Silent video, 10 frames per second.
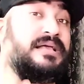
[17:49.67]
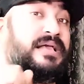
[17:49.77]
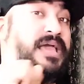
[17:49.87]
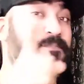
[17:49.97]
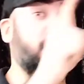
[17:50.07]

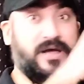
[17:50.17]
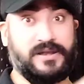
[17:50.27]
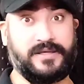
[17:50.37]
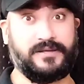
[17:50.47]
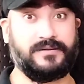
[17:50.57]
keep
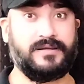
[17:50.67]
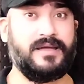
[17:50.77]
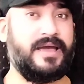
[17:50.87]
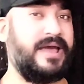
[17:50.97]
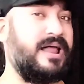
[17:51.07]
learning.
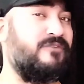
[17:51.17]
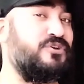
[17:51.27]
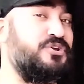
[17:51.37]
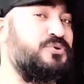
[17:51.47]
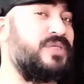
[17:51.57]
And how
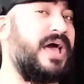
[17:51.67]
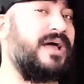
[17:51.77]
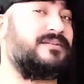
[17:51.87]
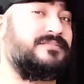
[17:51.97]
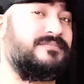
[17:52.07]
would you do
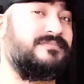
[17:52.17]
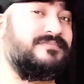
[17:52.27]
that?